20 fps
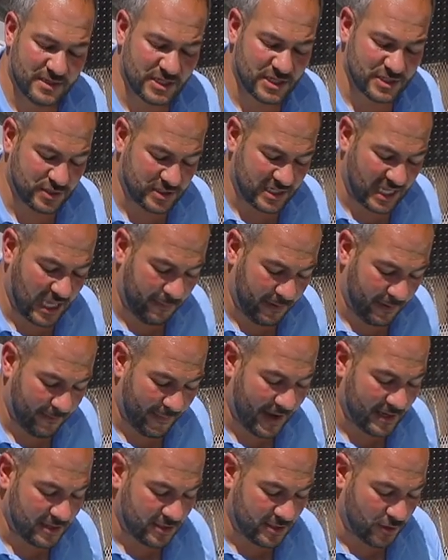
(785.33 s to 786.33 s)
Just keep in
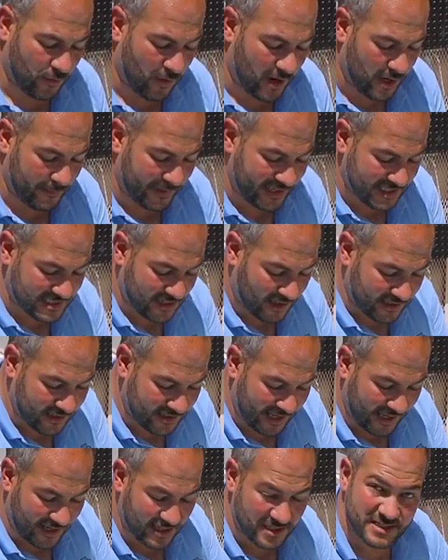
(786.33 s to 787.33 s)
mind, you don't want to be
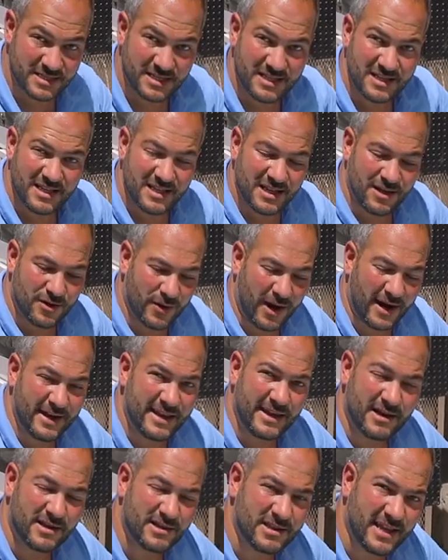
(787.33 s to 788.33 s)
installing nails right
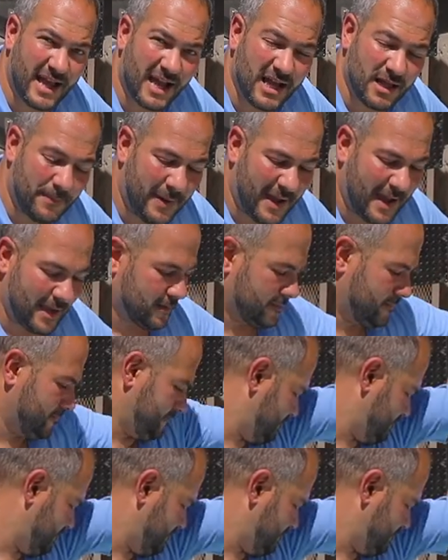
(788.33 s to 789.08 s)
here in the tile pan.